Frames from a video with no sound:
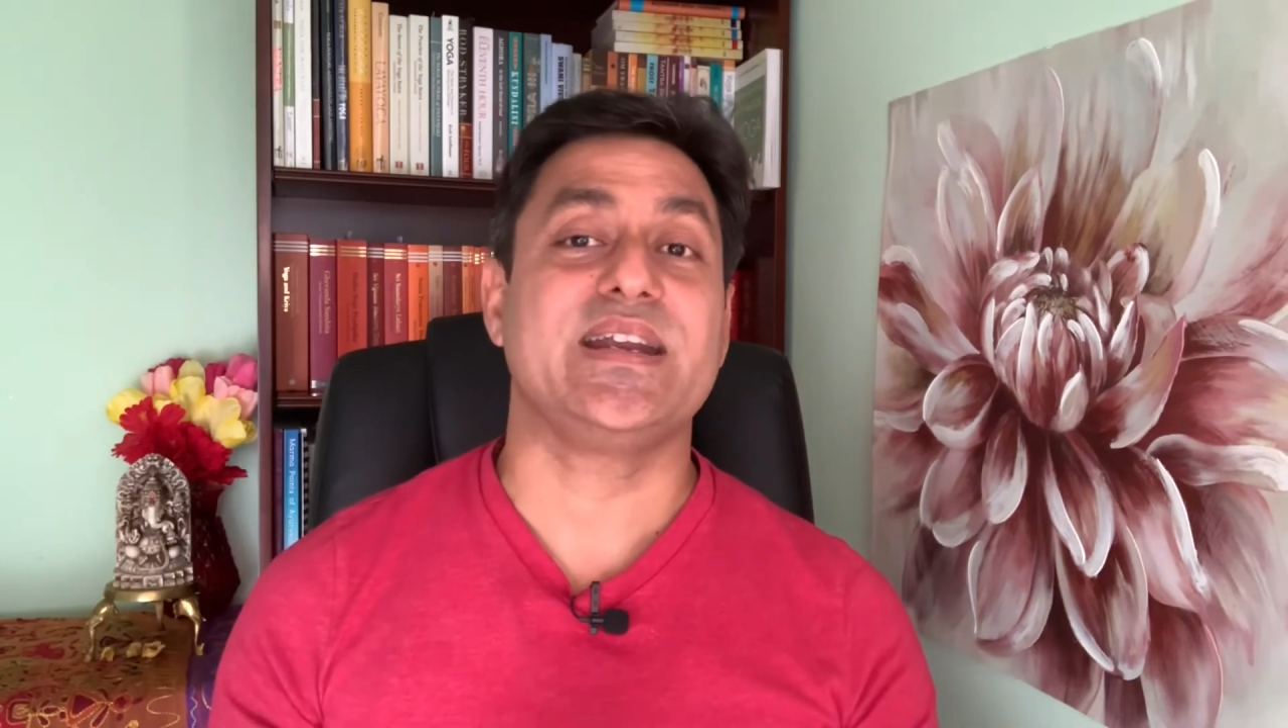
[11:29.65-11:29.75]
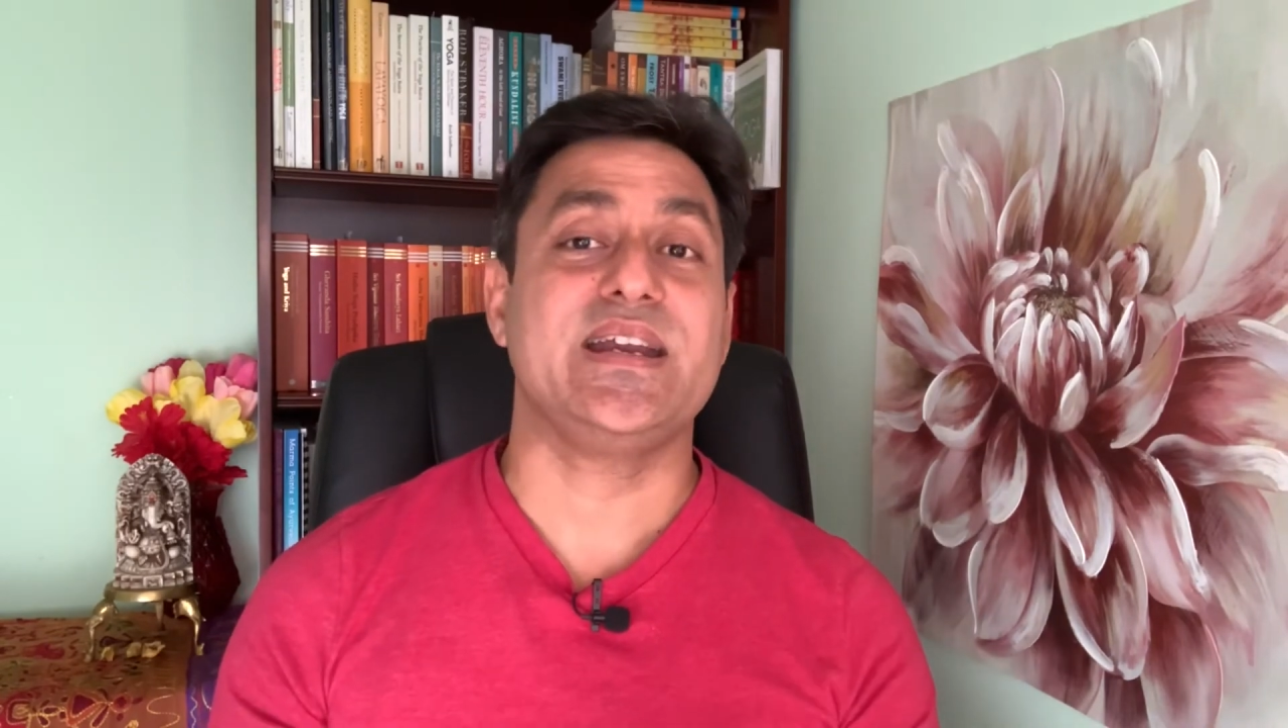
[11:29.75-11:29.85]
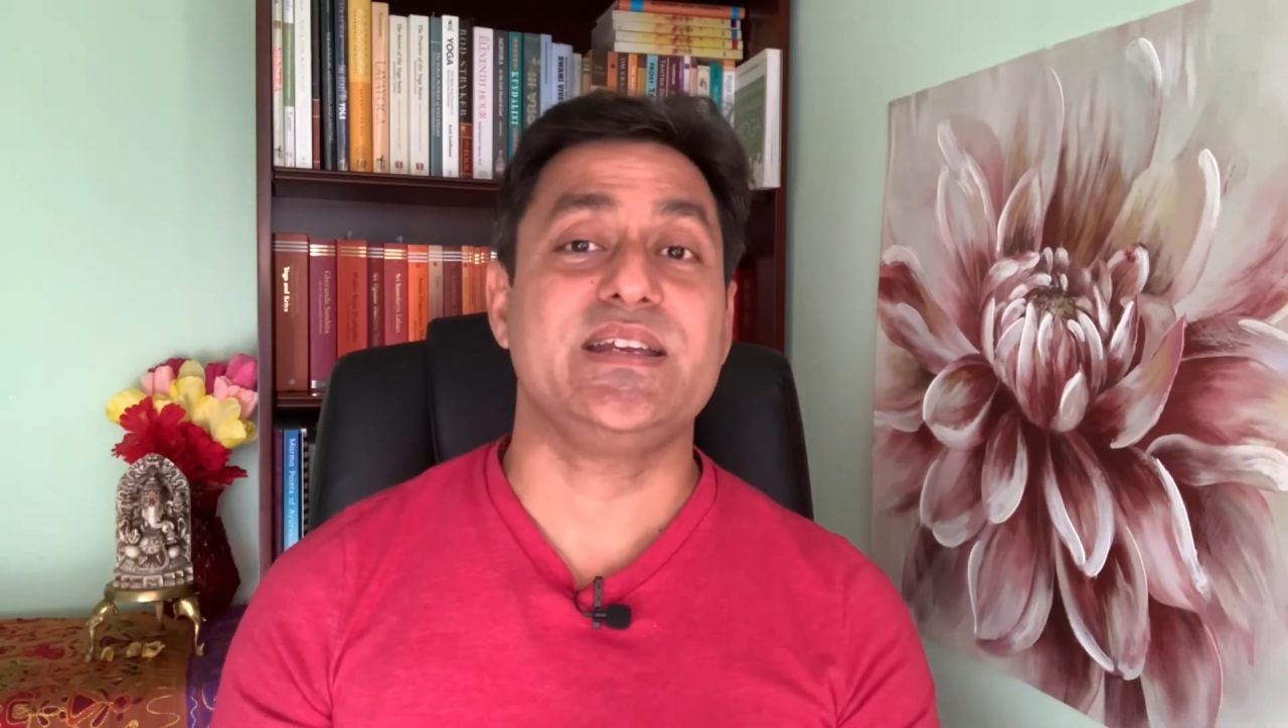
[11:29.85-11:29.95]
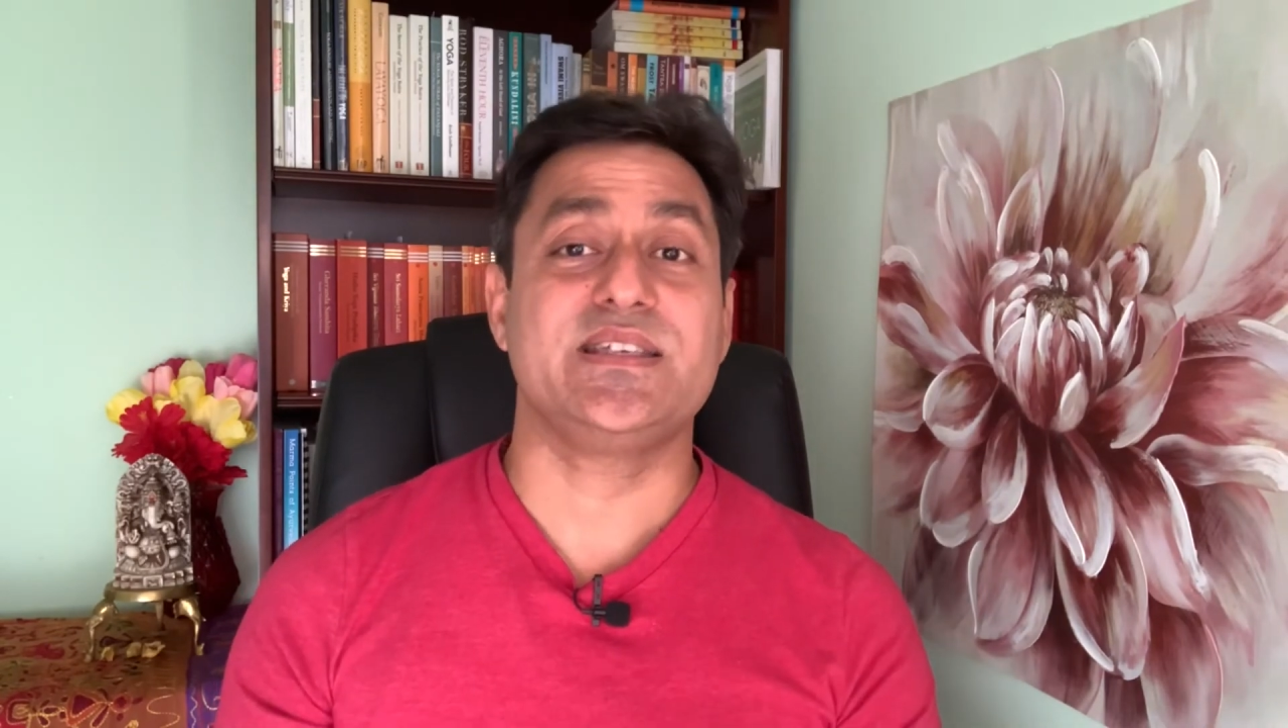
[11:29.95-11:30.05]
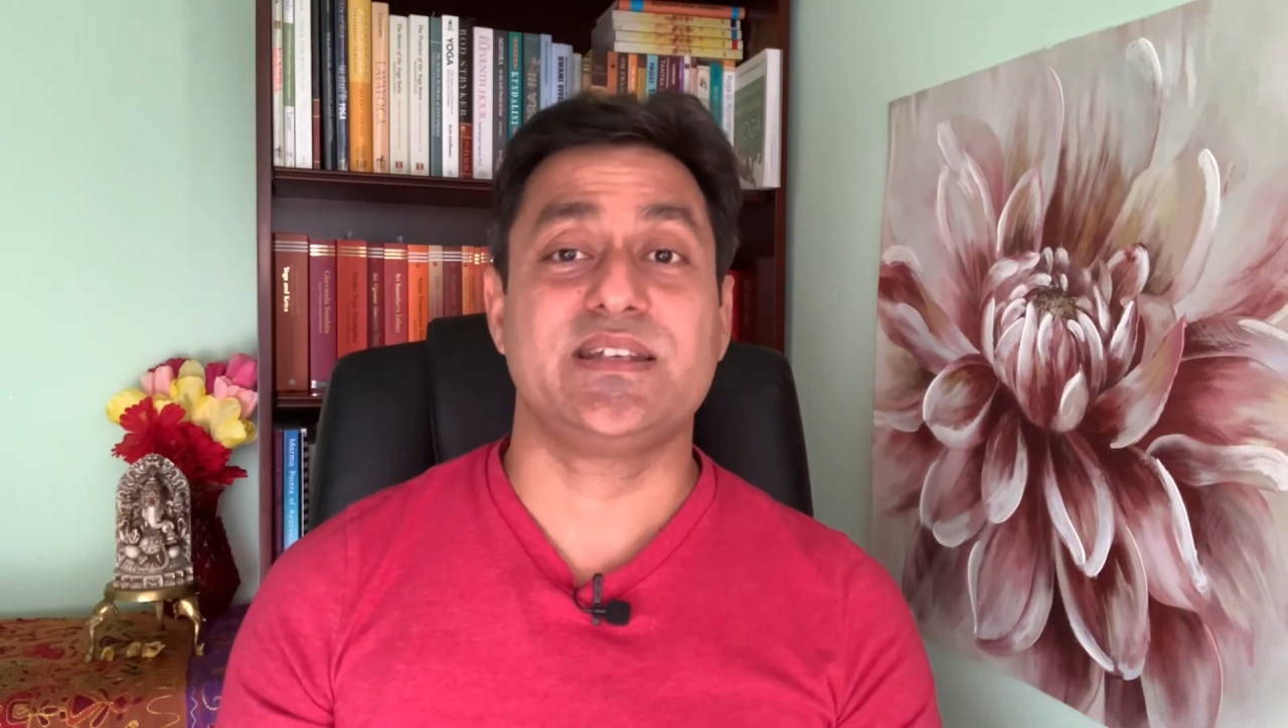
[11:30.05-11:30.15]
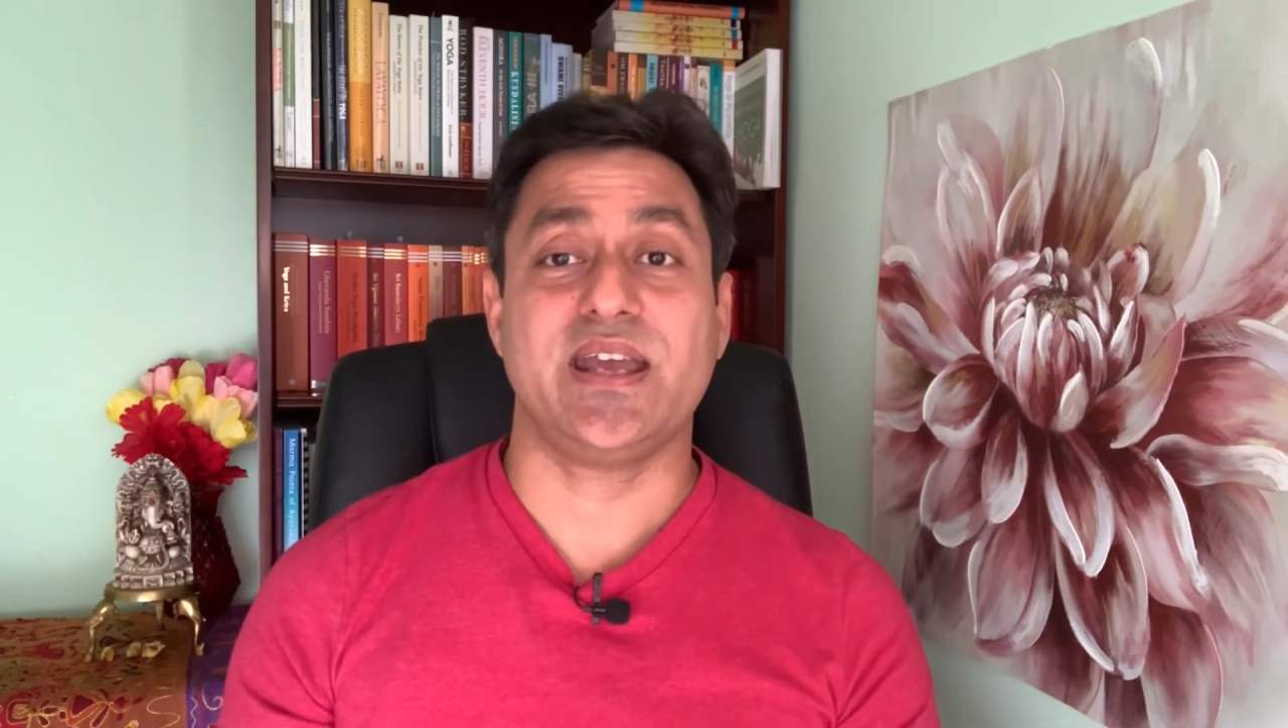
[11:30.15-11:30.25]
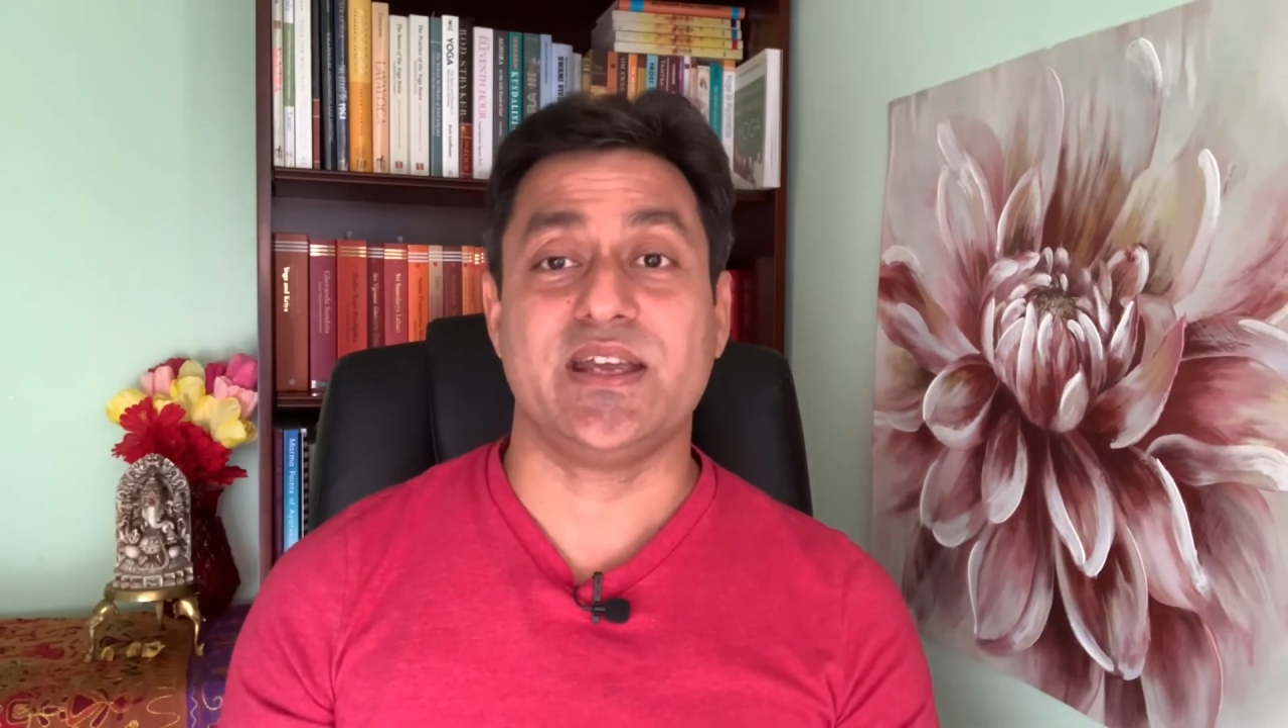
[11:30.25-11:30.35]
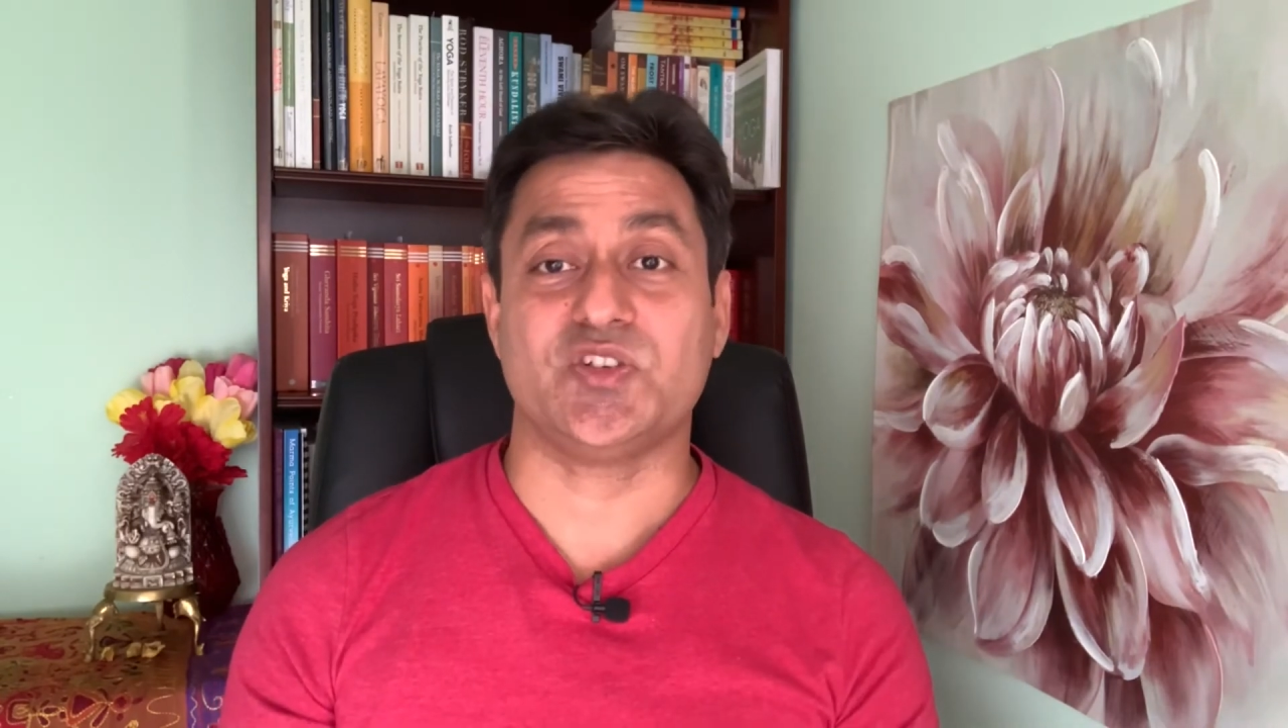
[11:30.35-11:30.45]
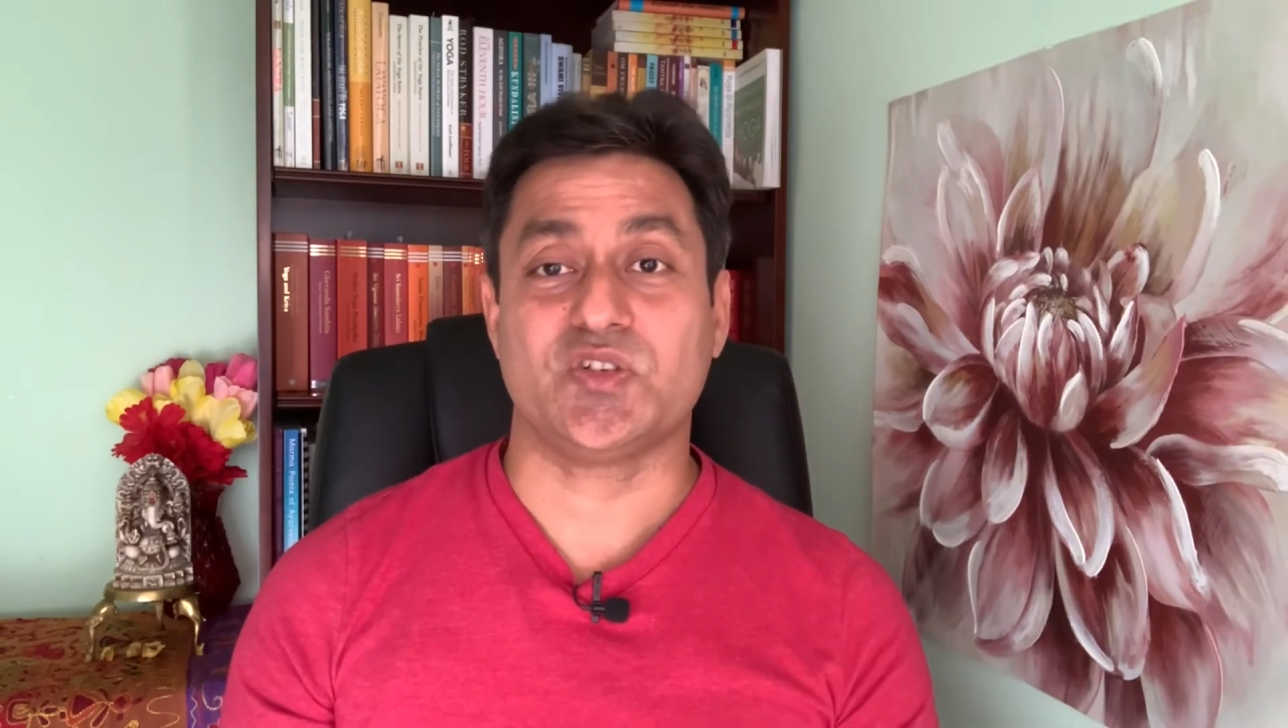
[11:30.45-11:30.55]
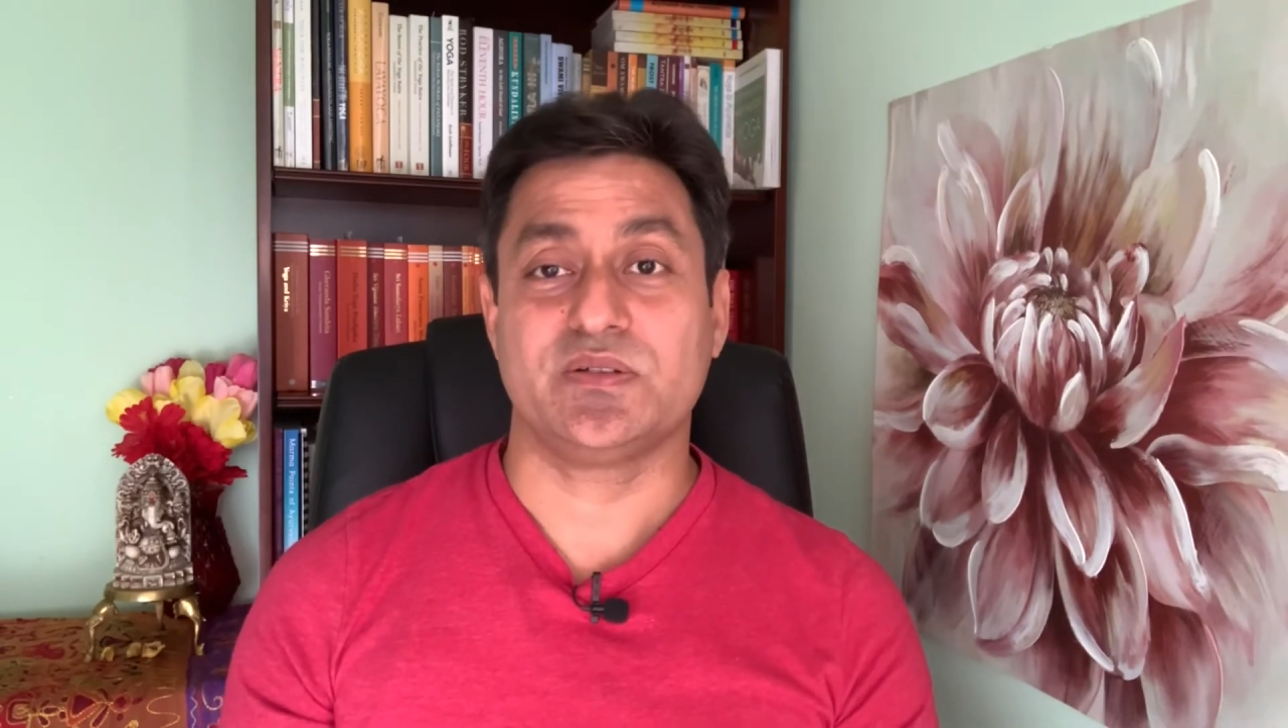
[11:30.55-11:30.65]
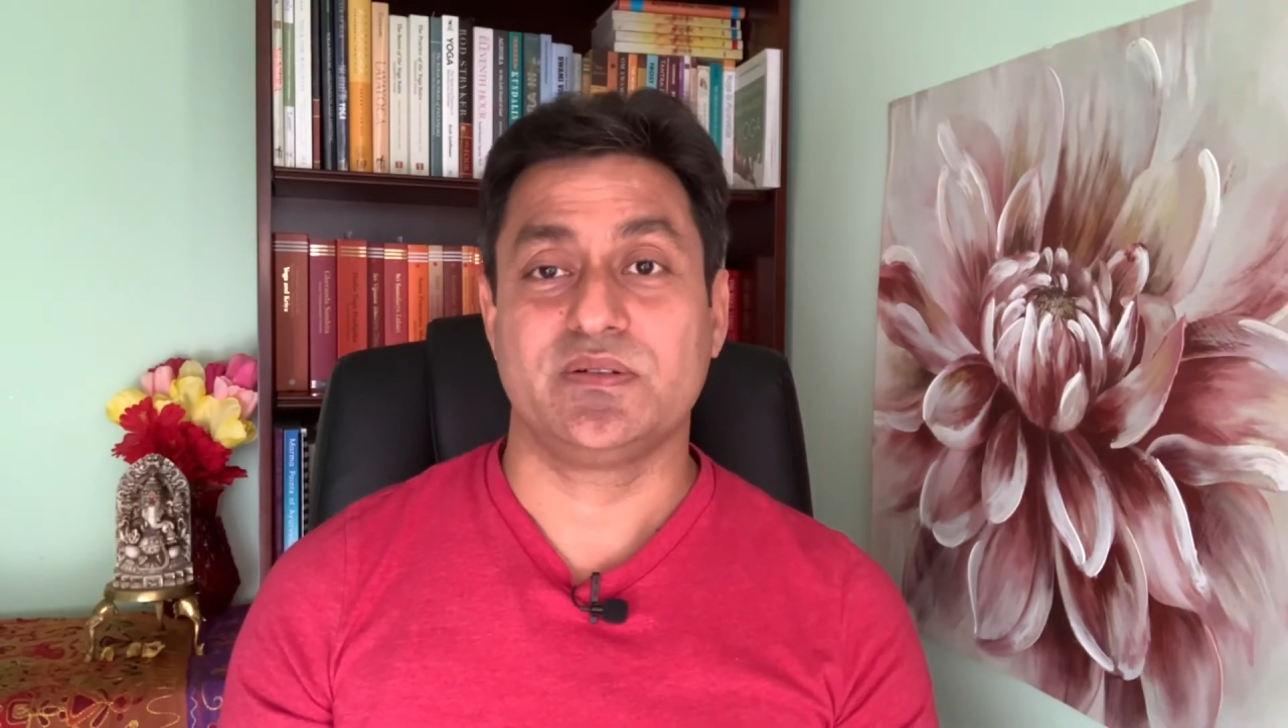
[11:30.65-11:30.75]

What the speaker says: any stage.